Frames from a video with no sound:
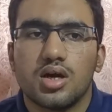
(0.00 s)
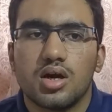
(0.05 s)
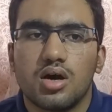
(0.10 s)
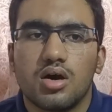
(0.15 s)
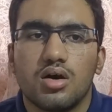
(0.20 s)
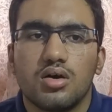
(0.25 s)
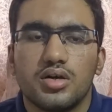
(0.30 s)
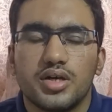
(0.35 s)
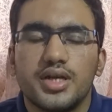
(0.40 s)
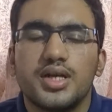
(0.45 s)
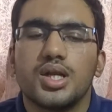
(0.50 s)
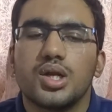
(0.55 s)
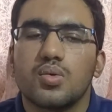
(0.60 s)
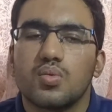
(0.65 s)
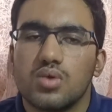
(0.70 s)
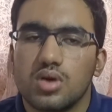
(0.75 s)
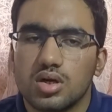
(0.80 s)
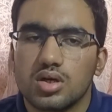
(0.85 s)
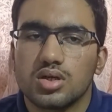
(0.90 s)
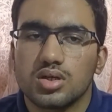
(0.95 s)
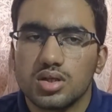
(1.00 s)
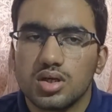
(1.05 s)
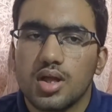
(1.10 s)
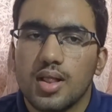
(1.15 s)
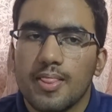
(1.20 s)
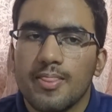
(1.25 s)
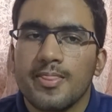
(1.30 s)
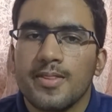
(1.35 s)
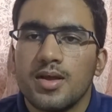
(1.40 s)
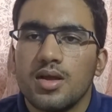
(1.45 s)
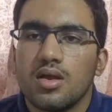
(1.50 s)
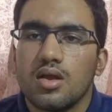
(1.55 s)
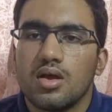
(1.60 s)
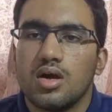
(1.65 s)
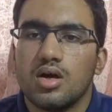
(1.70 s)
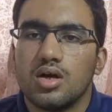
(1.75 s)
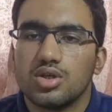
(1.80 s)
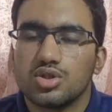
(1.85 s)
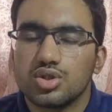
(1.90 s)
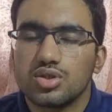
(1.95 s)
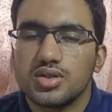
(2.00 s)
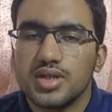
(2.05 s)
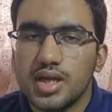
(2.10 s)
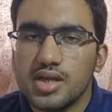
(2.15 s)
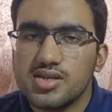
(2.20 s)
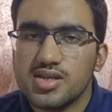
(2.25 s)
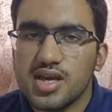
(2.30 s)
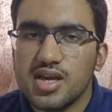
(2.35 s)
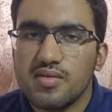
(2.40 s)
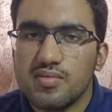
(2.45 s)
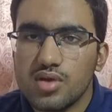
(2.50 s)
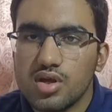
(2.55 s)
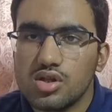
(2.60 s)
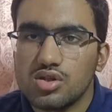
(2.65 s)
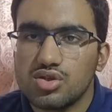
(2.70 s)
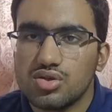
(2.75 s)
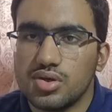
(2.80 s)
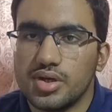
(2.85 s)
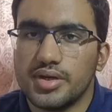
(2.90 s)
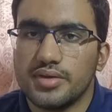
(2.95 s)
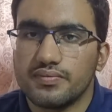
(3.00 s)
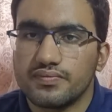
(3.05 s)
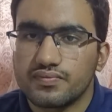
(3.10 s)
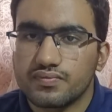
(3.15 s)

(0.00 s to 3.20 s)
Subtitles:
written work. So this can be also done.